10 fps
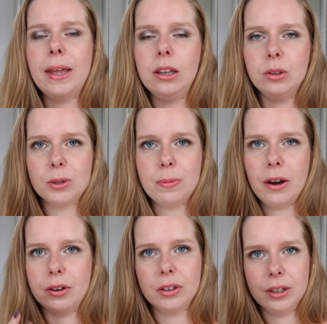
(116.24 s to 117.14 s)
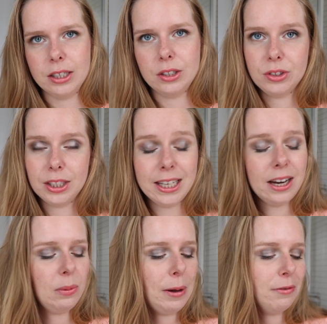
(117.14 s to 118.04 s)
up that loose powder and using
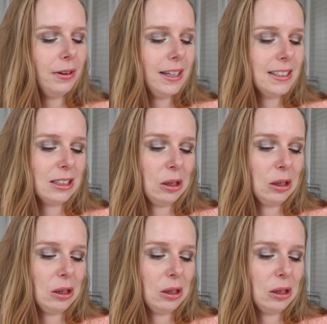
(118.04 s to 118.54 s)
that on my face.